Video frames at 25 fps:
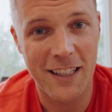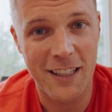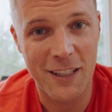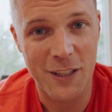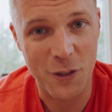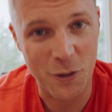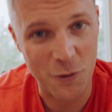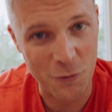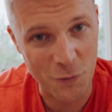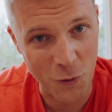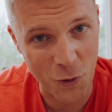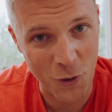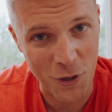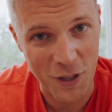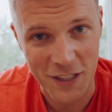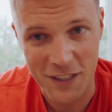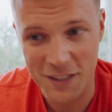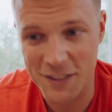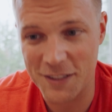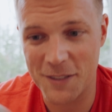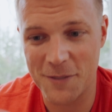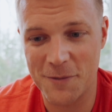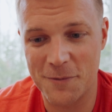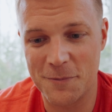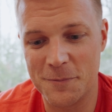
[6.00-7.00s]
your
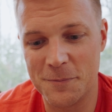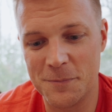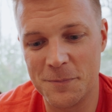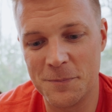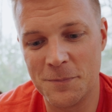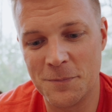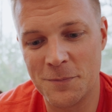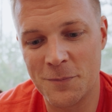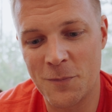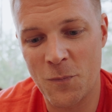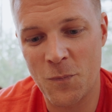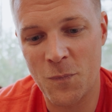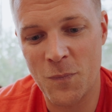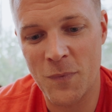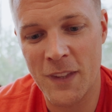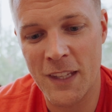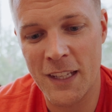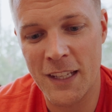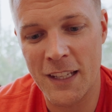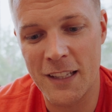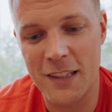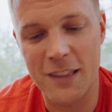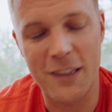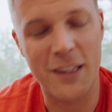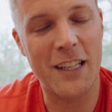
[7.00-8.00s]
voice.
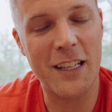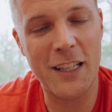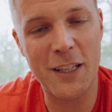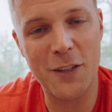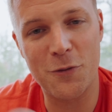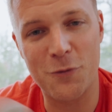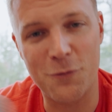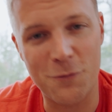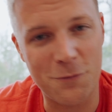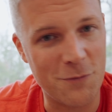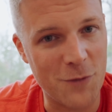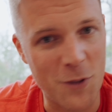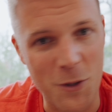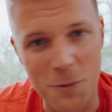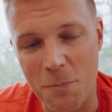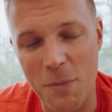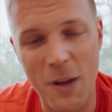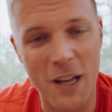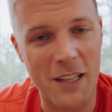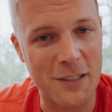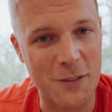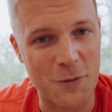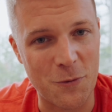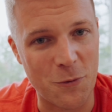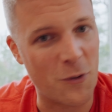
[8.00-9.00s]
Think of your
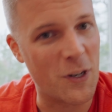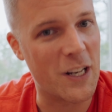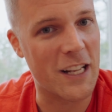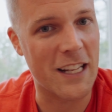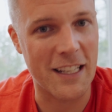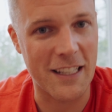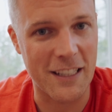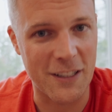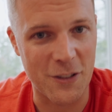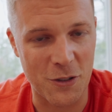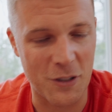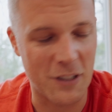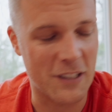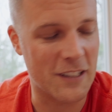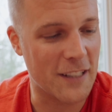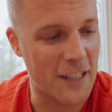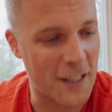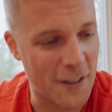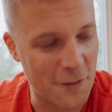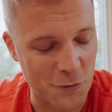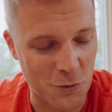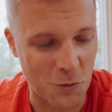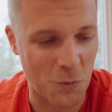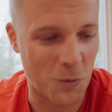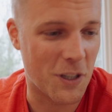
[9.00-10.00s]
best friend or a
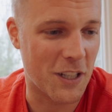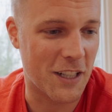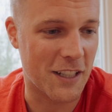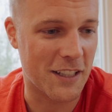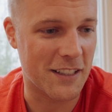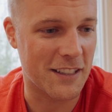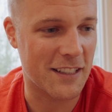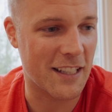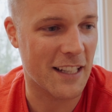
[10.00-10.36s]
loved one.